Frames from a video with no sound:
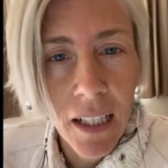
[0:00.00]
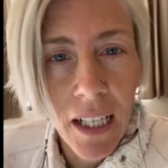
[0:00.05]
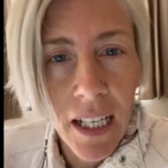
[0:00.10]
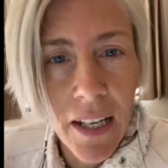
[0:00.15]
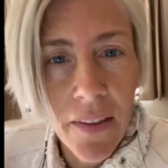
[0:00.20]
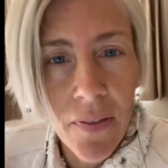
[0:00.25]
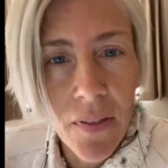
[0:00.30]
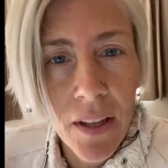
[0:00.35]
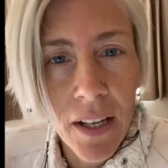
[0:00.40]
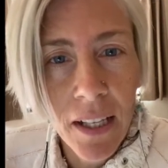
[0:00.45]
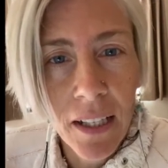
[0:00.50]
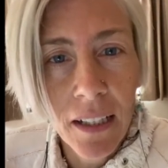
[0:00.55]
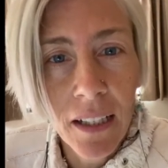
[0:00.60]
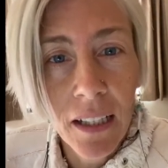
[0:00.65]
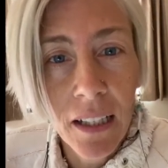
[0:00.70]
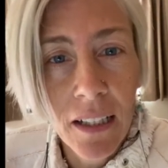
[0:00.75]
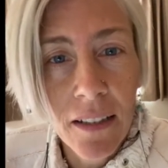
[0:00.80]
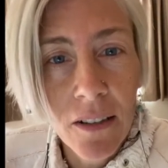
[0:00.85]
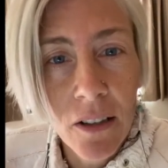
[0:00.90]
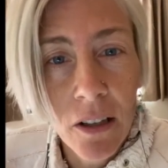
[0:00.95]
And then
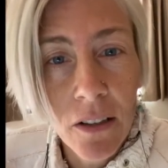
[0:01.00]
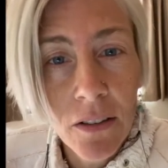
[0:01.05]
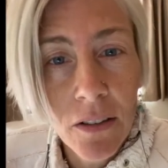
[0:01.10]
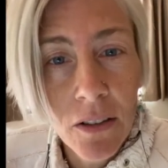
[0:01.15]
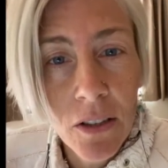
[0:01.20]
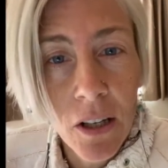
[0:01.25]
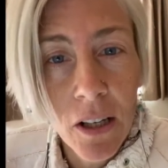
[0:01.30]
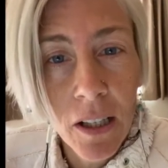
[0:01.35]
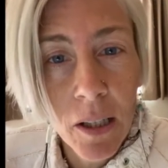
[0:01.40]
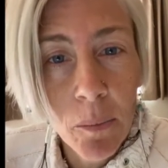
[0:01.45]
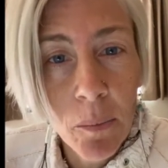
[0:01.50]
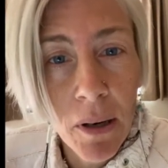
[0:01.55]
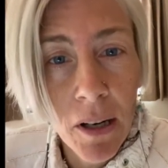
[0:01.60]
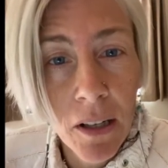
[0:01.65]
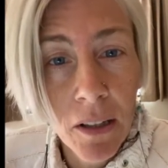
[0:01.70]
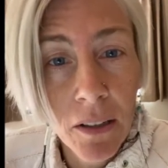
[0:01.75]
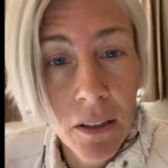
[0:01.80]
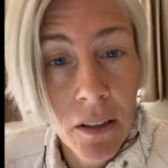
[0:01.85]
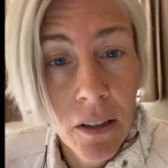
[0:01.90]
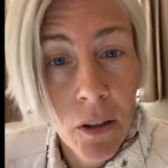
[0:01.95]
let's also talk
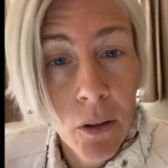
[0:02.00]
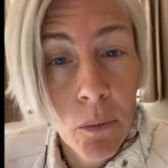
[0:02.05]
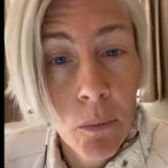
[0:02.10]
about